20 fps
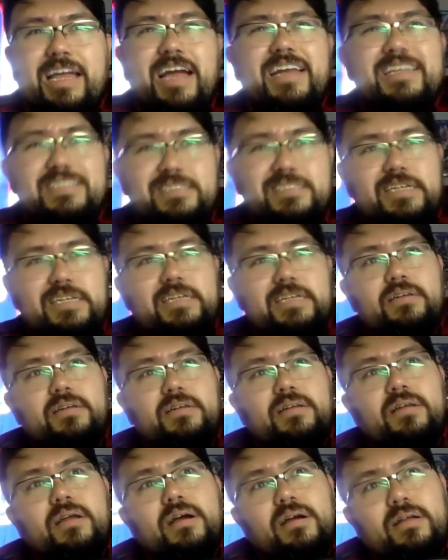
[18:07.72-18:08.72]
of did.
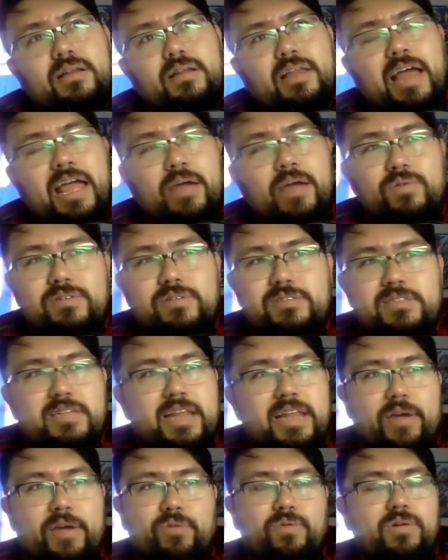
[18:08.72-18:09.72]
It wasn't
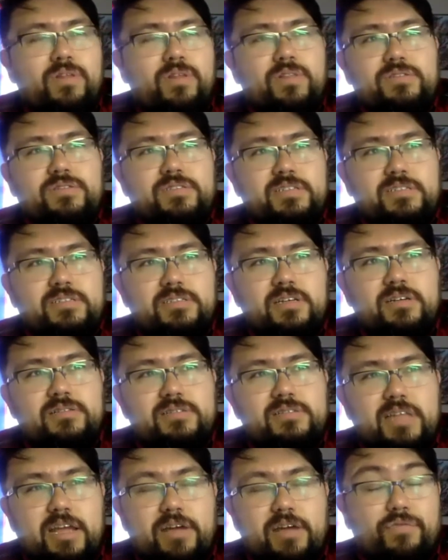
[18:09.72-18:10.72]
like one of those things I was
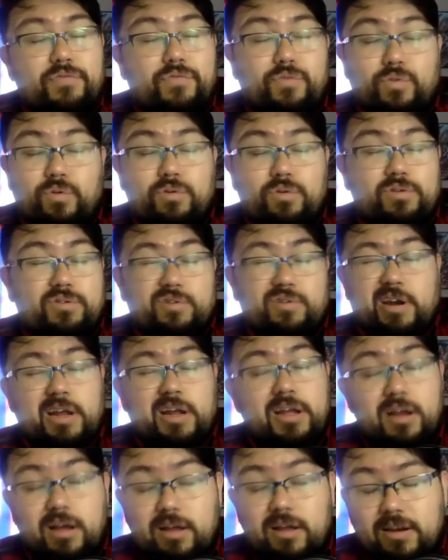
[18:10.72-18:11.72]
like a full
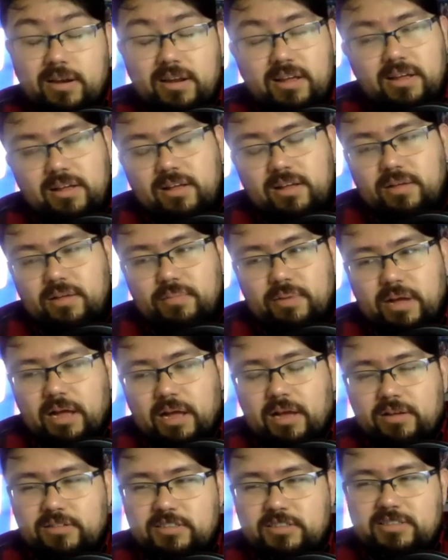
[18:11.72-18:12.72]
critic on, but
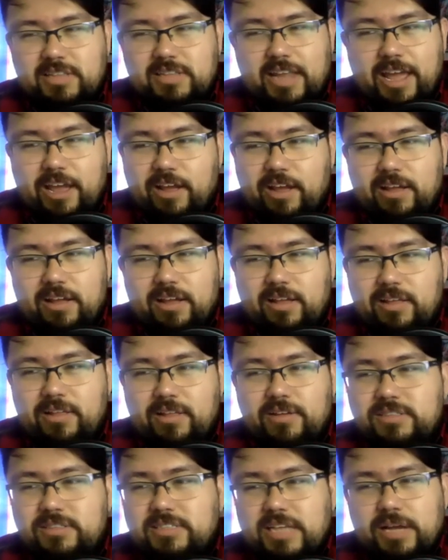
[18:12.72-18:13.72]
I was just like,
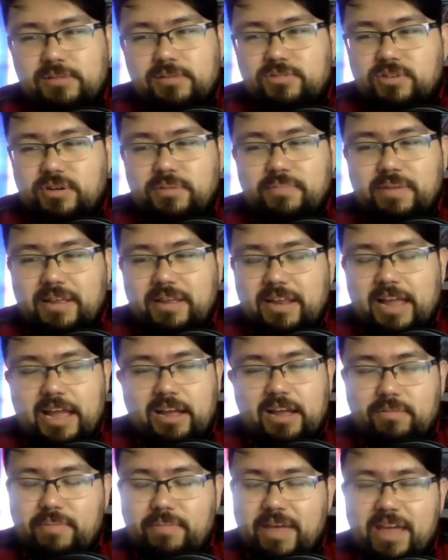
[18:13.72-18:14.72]
there's times where it'd be
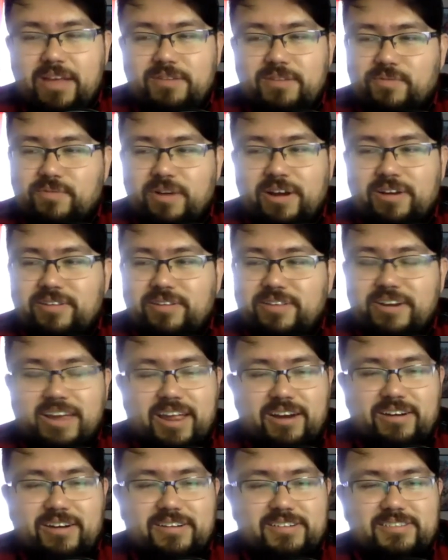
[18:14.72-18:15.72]
like, man, why aren't there
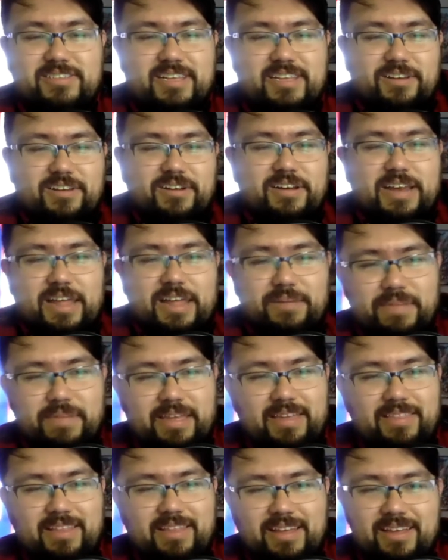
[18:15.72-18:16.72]
characters that look like
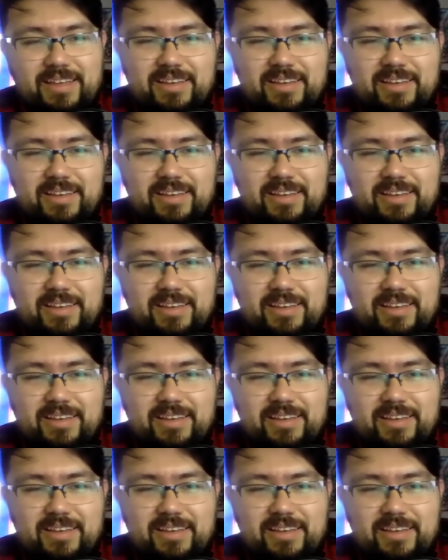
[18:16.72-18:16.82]
me that